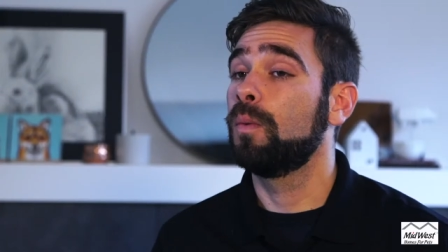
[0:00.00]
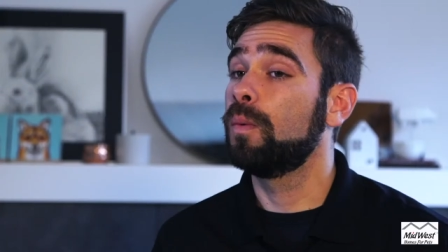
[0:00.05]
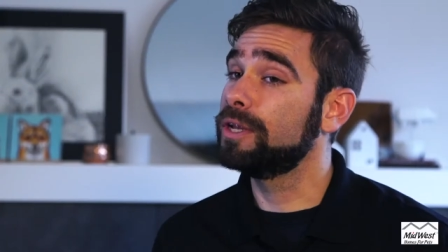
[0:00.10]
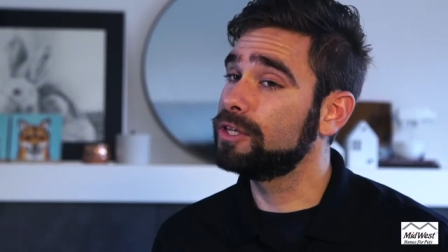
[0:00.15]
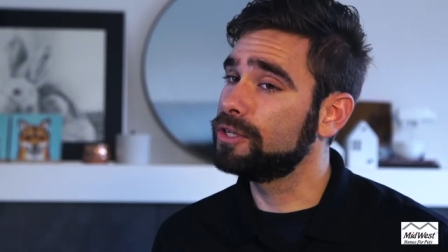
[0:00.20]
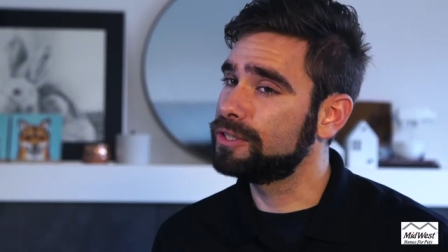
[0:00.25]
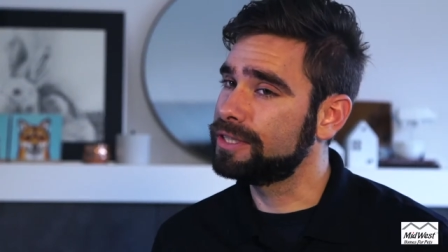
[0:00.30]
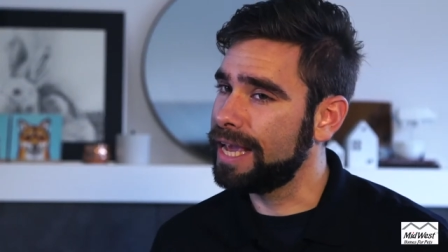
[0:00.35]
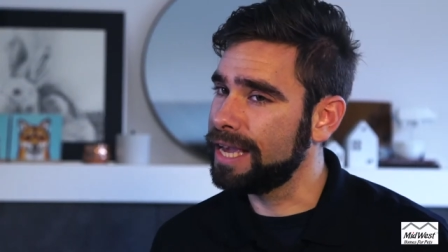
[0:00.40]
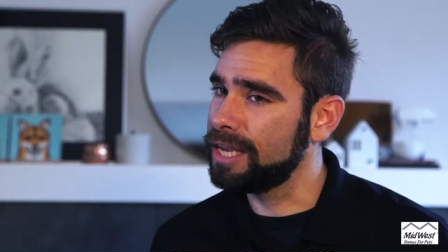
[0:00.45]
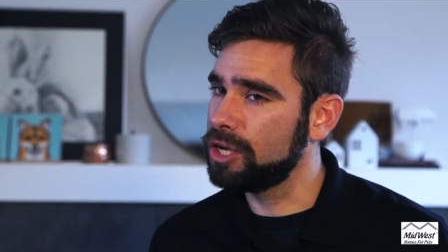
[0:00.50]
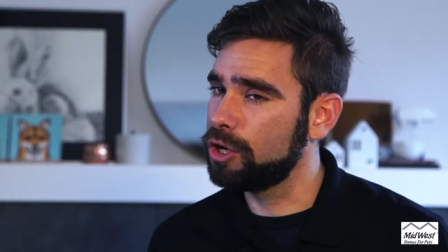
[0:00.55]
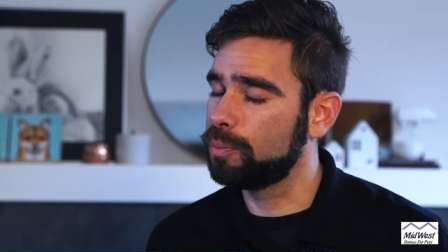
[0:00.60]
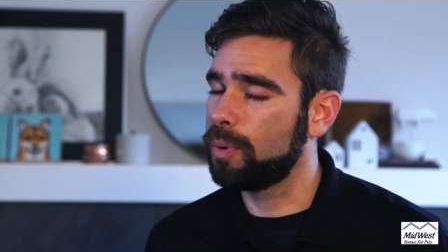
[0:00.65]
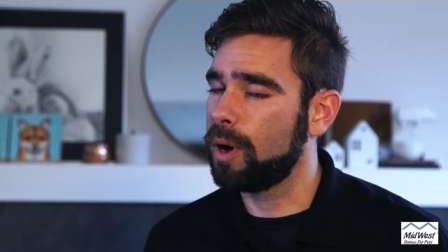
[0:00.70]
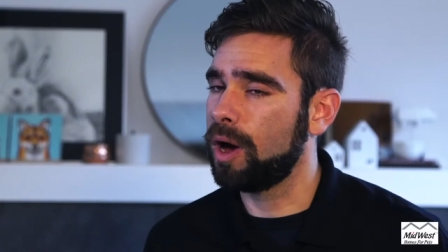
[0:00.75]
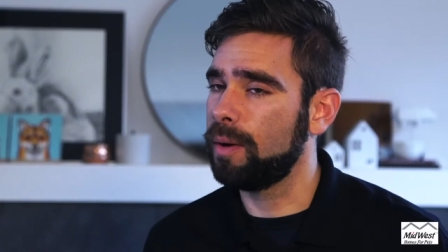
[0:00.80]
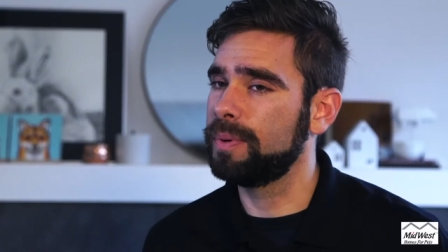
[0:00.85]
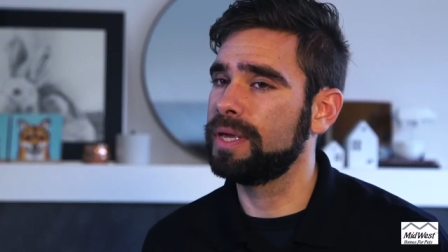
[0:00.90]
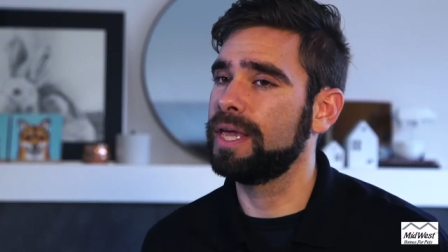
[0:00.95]
When you take your
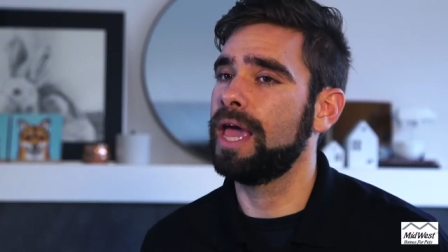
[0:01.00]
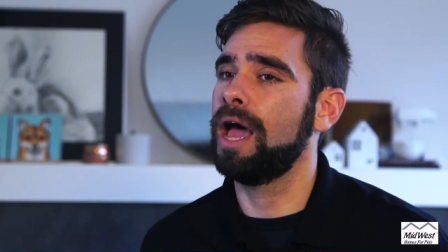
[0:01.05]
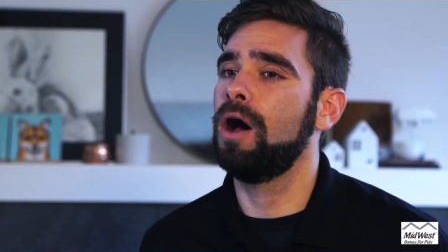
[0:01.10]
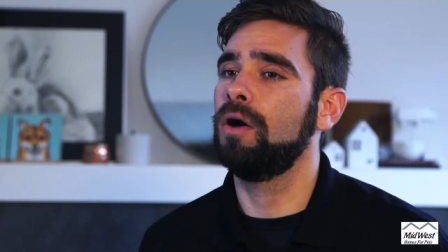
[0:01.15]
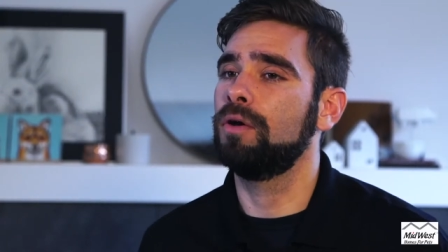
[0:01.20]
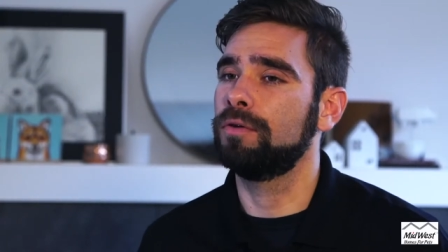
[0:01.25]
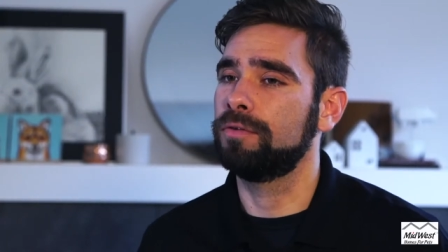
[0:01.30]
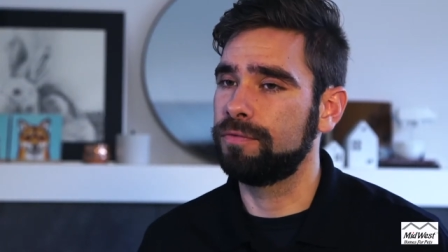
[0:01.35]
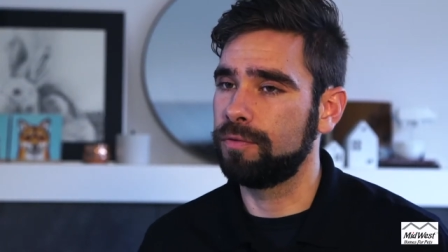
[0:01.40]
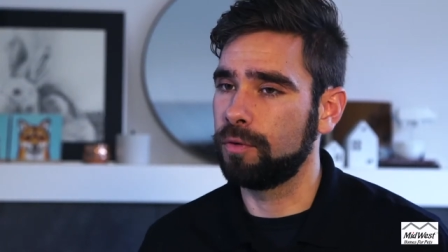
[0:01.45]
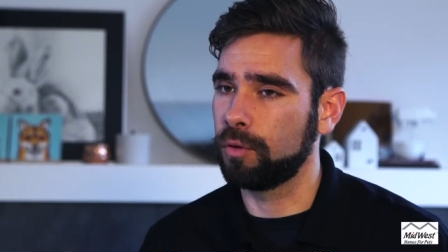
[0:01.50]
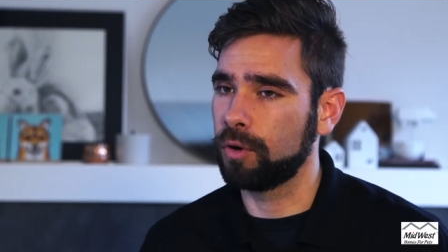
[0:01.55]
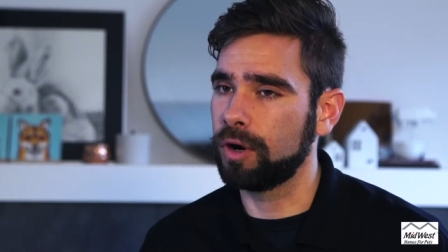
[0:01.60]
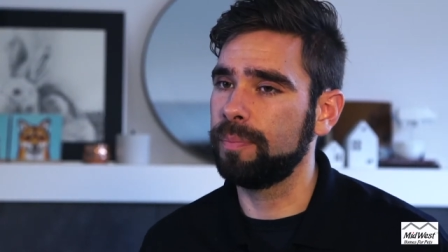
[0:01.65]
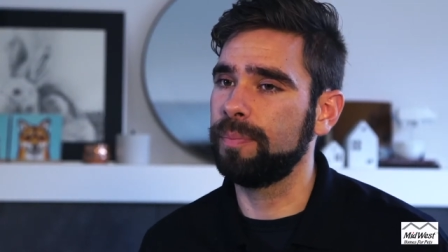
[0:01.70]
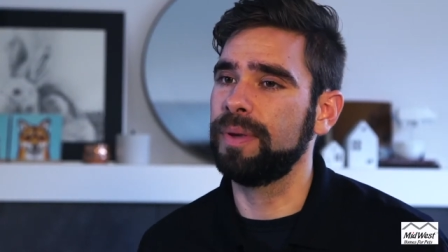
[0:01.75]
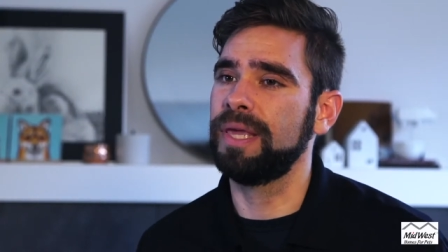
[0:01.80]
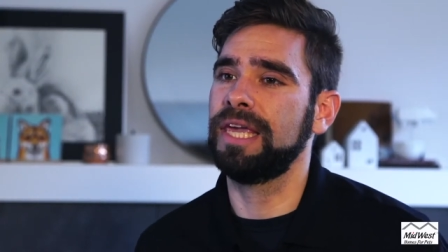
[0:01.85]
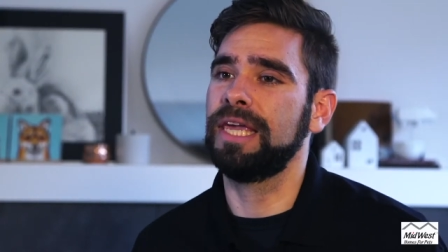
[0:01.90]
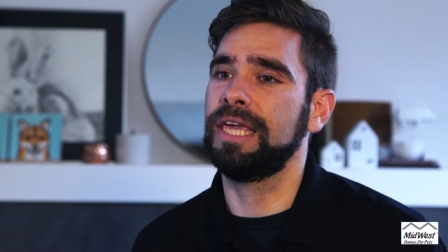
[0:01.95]
puppy out for
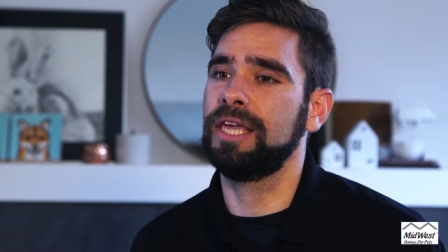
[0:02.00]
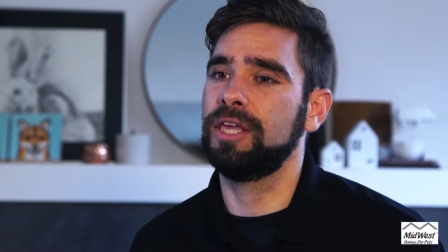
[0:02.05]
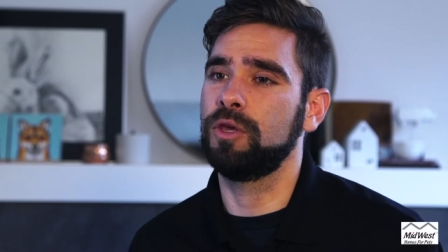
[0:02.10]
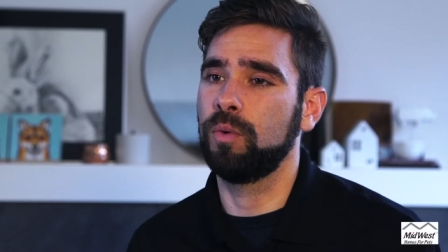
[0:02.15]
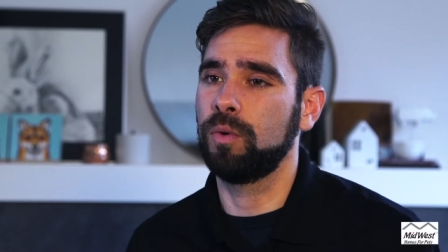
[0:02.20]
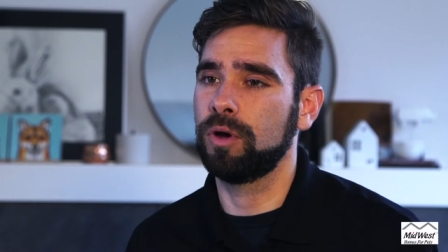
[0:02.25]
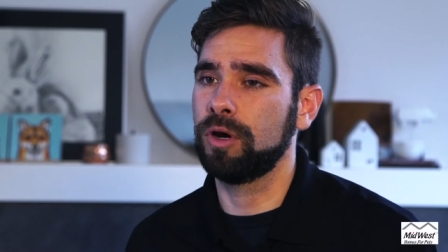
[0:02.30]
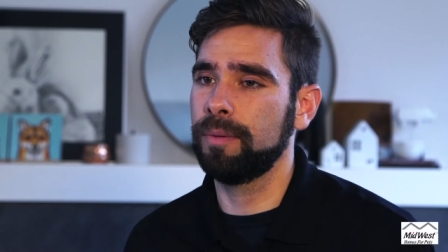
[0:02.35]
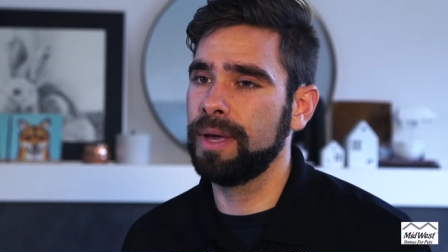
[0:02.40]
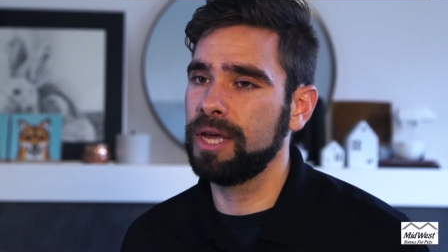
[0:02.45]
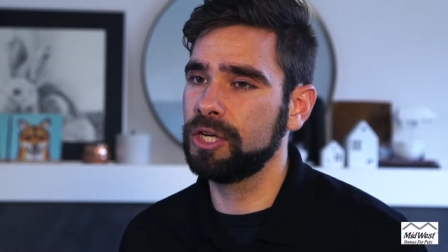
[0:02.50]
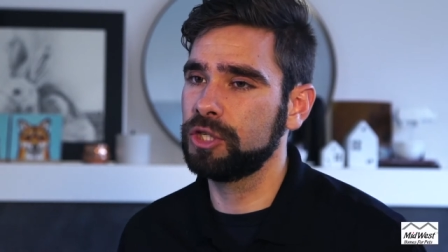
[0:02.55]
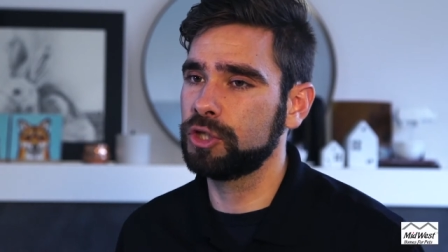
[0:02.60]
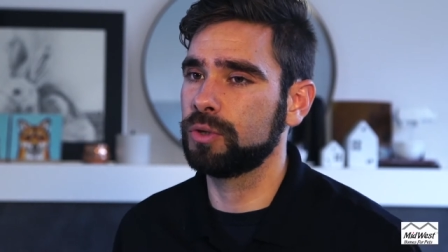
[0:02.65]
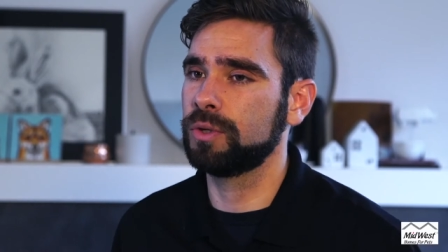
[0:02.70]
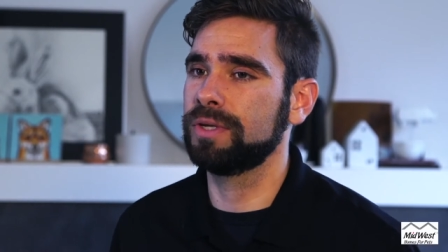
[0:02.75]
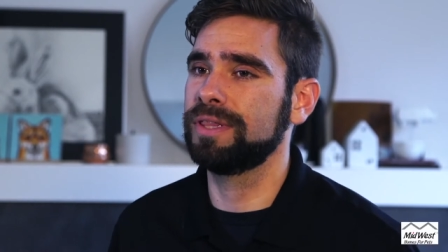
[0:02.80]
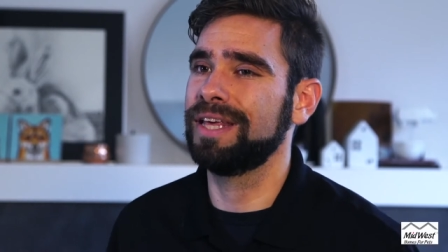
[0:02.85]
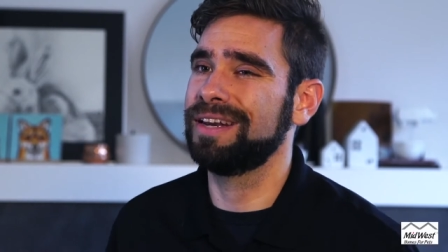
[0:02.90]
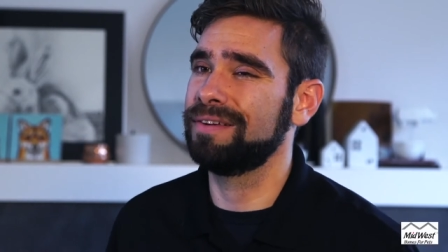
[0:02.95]
a pee, you wanna make
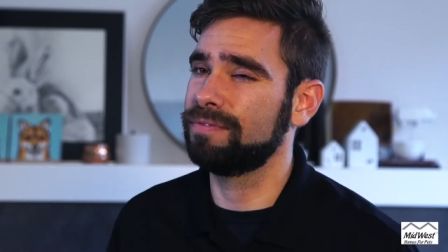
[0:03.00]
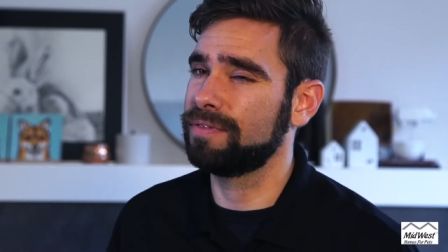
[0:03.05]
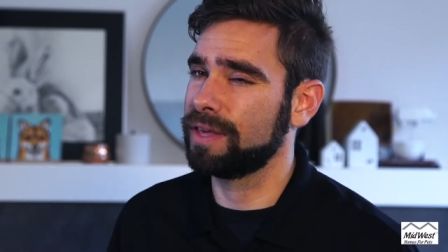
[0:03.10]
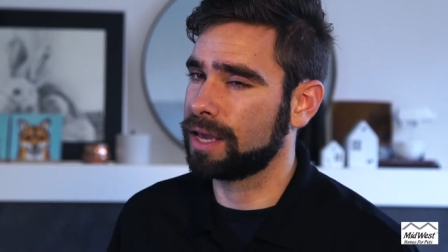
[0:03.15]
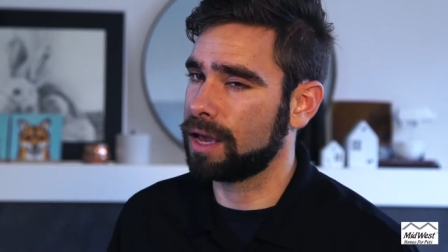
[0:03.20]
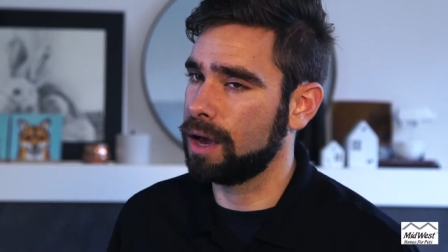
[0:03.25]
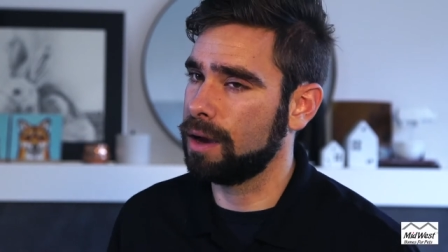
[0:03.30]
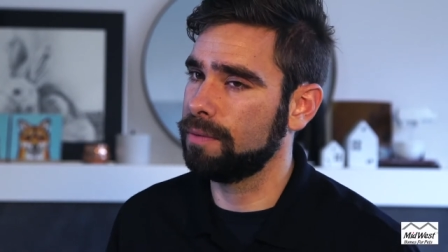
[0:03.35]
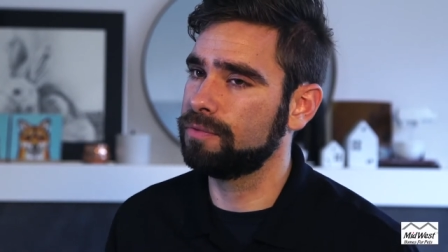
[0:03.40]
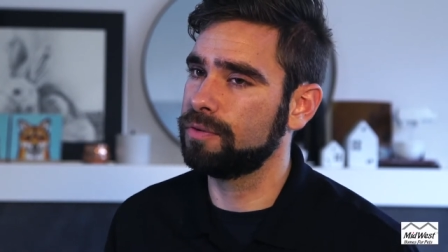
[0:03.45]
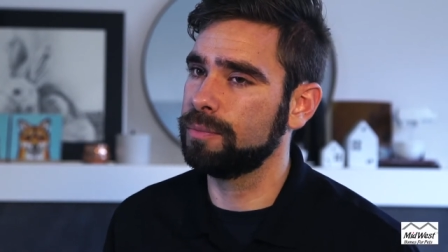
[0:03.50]
sure that if they come